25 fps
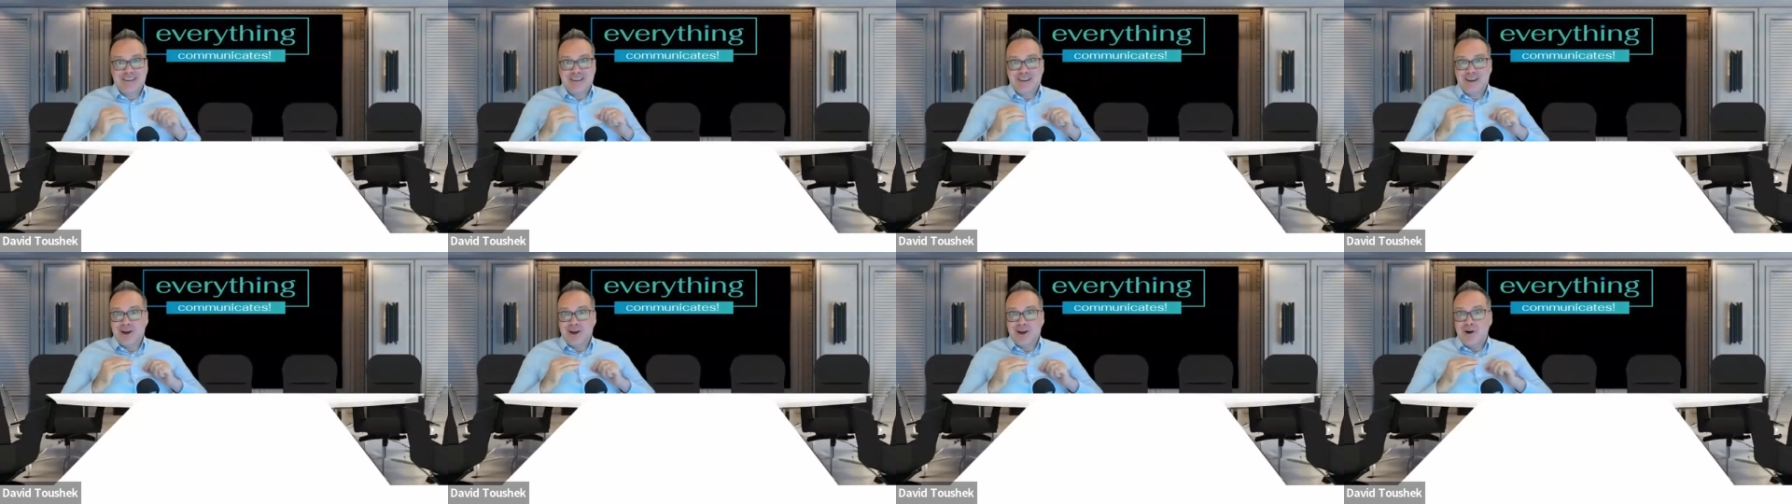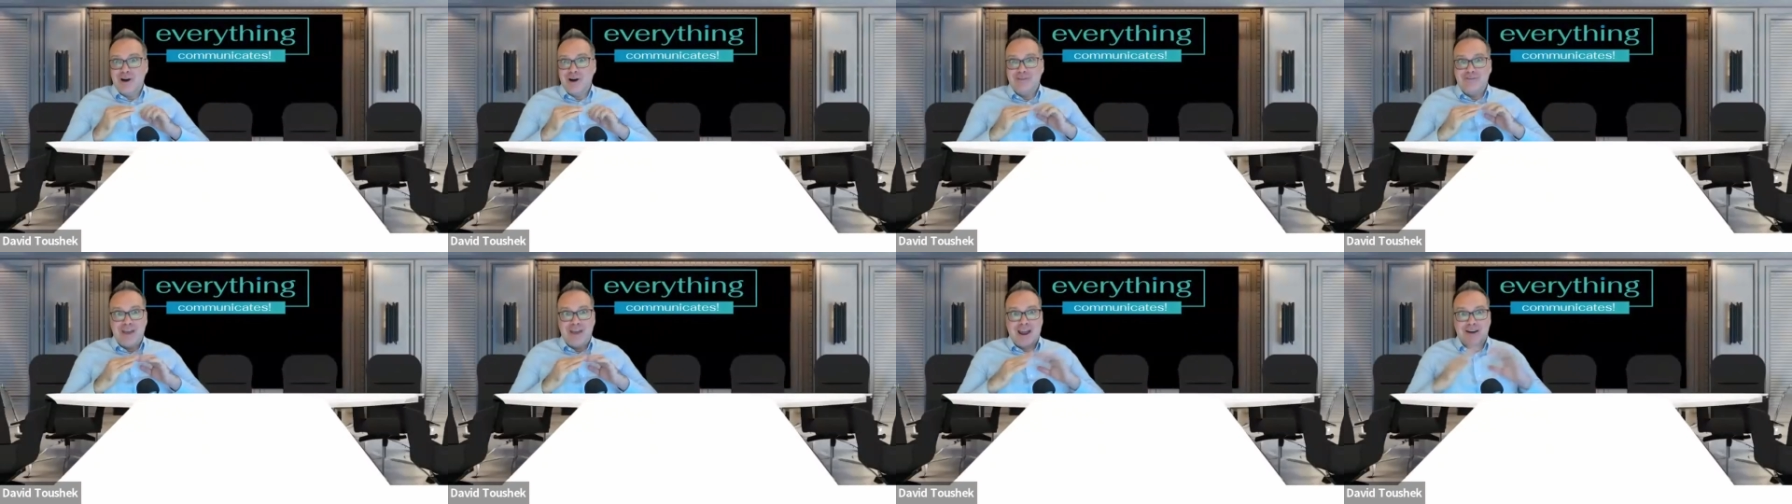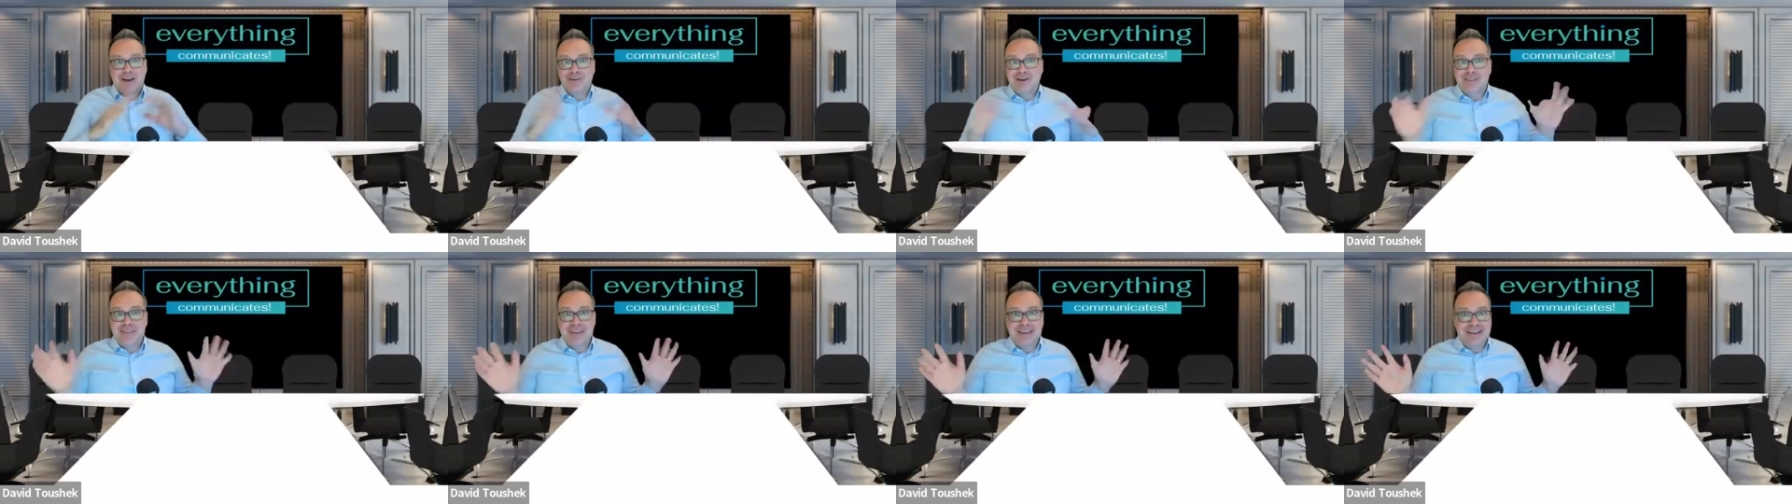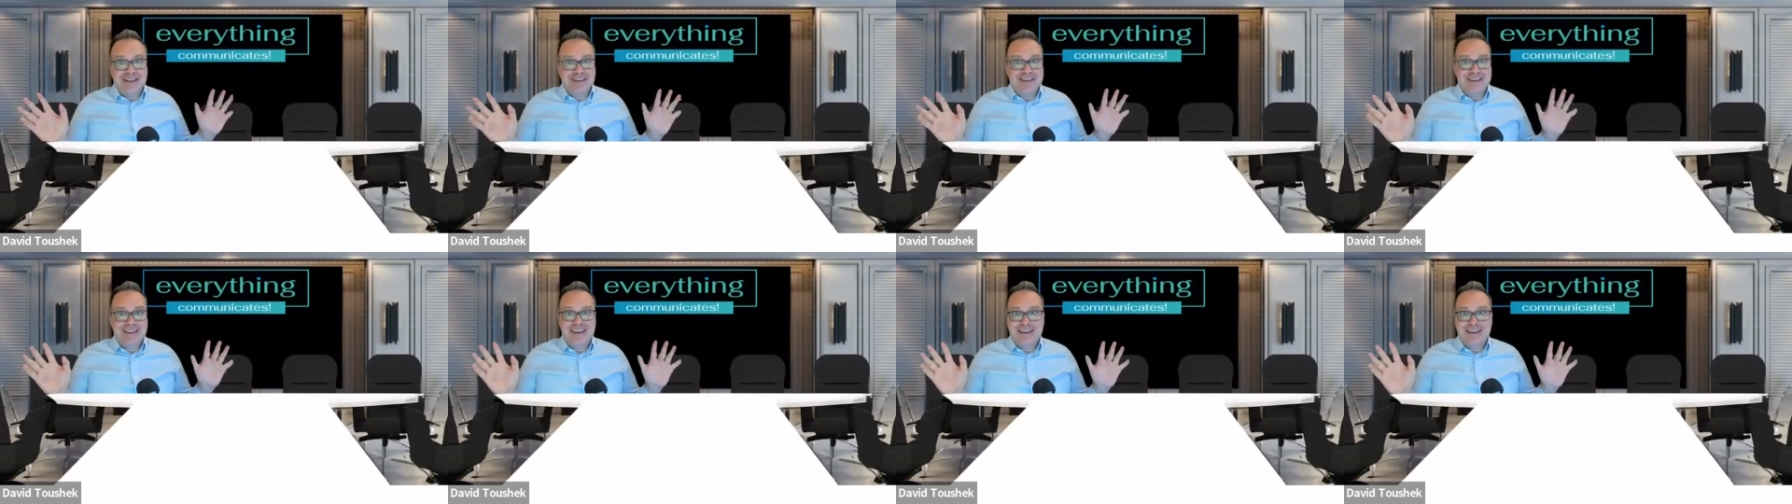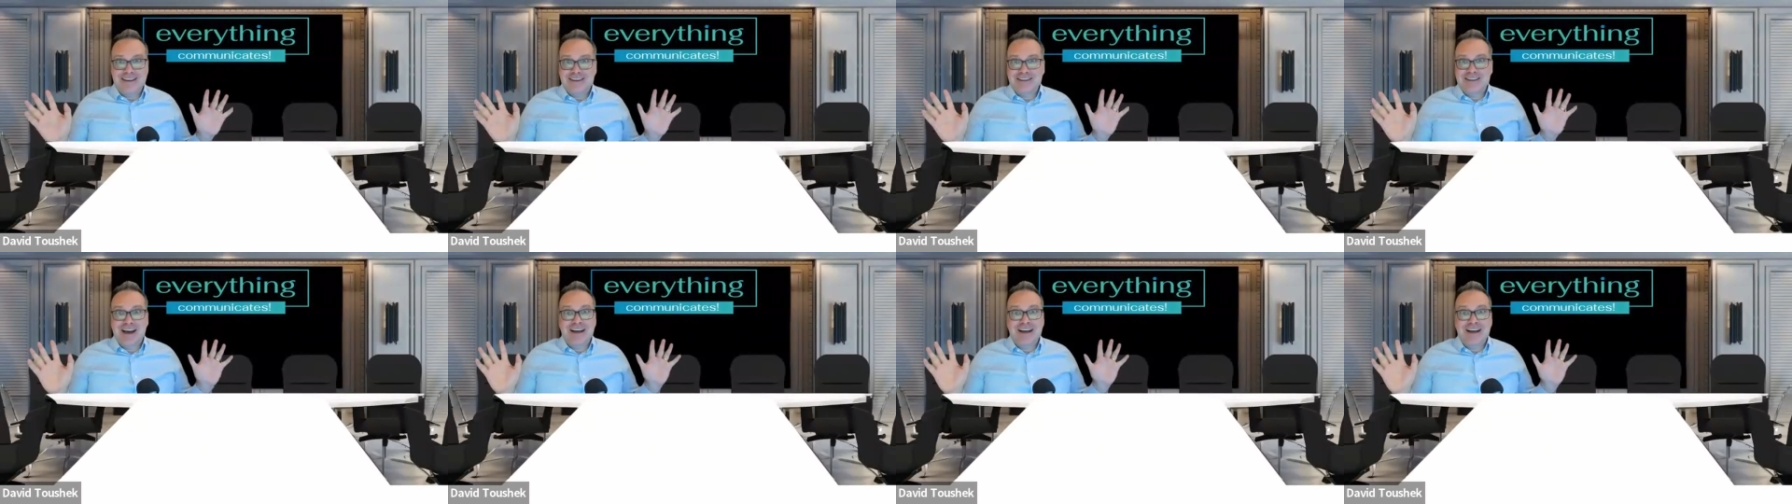of everything
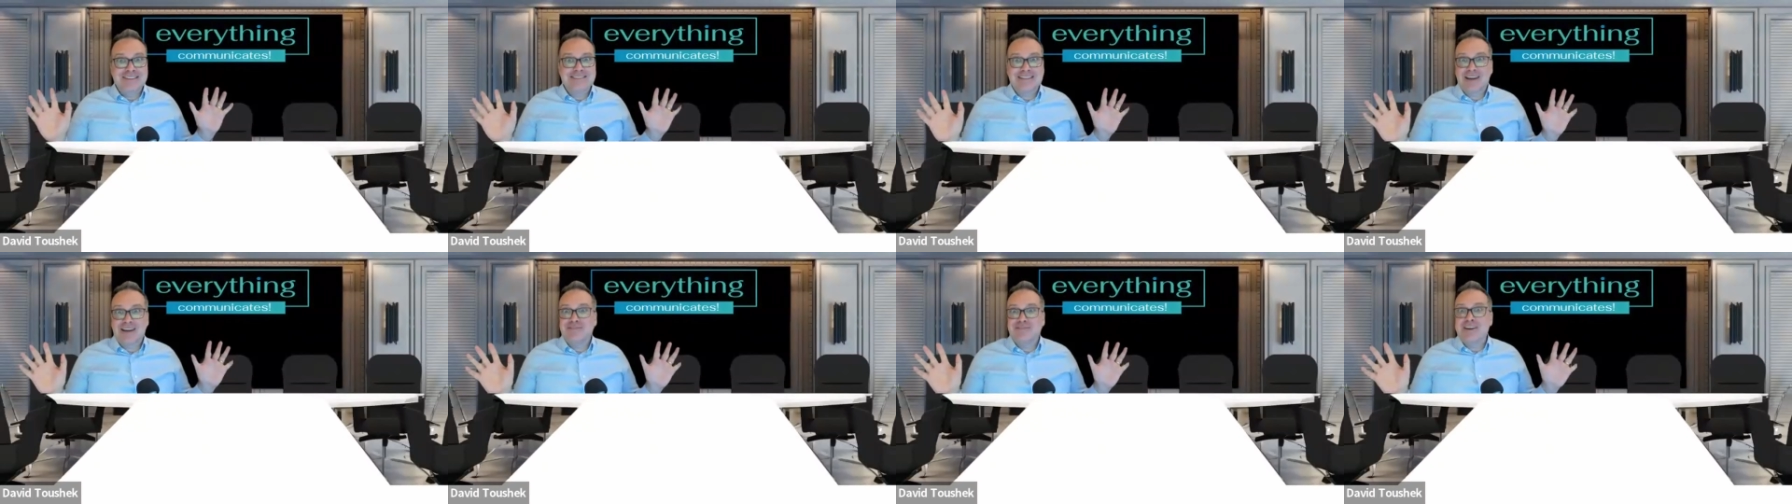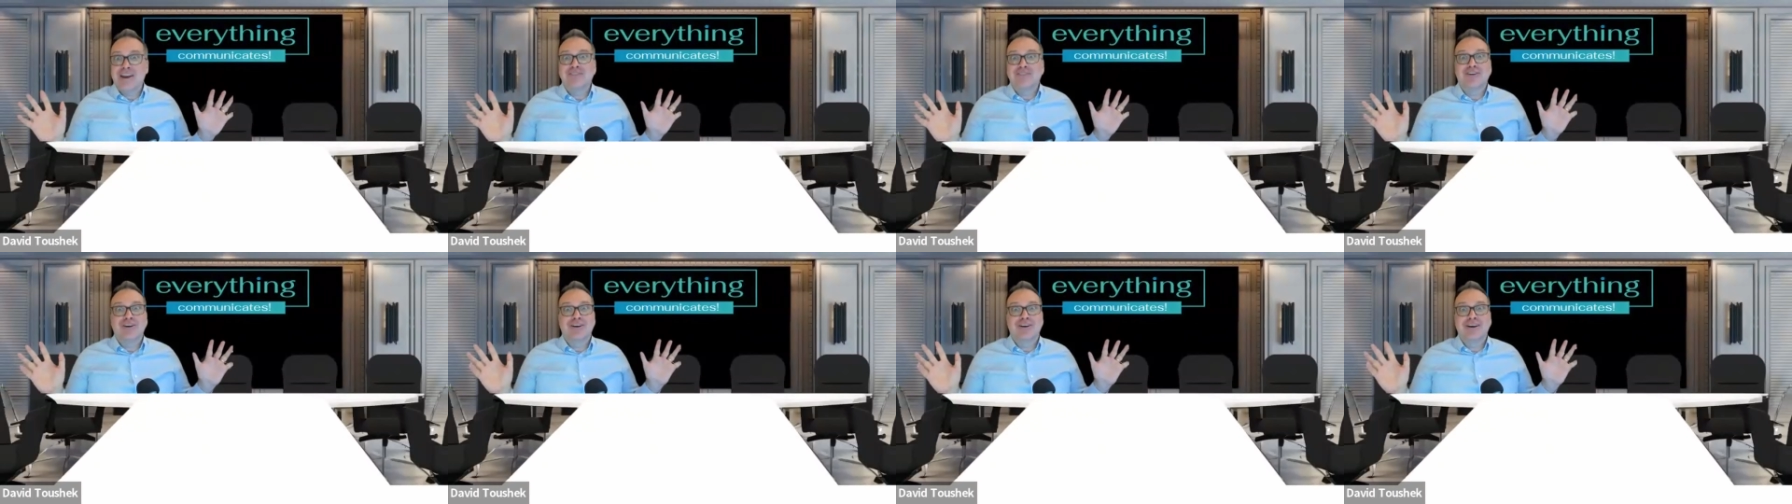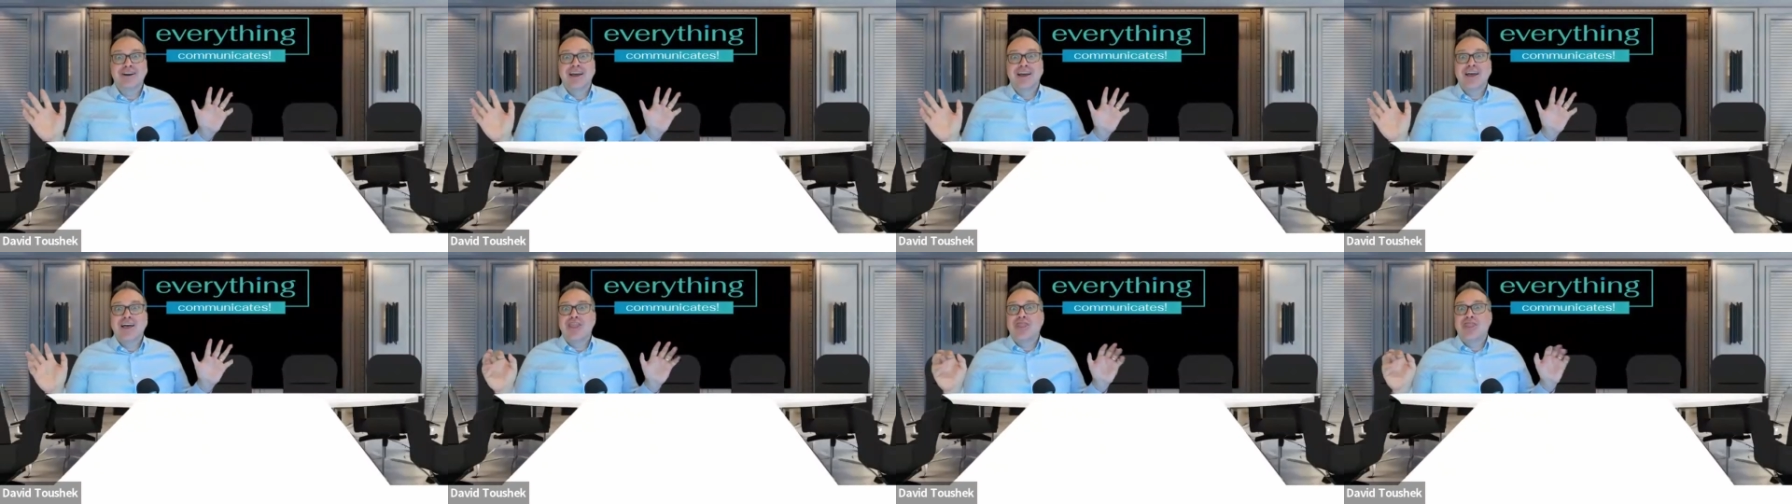in tons that I've never